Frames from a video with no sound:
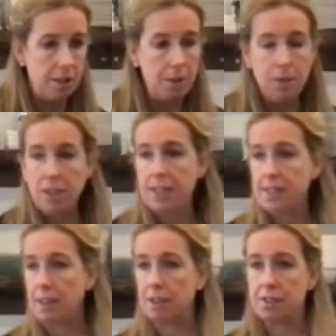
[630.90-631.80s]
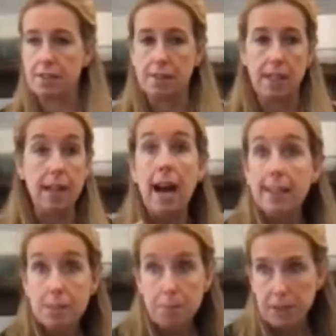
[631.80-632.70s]
community centers and
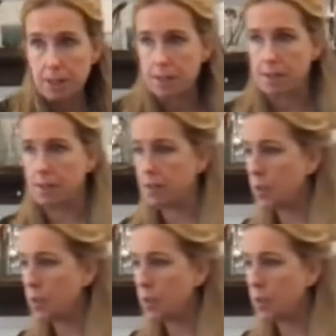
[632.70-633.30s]
hospitals and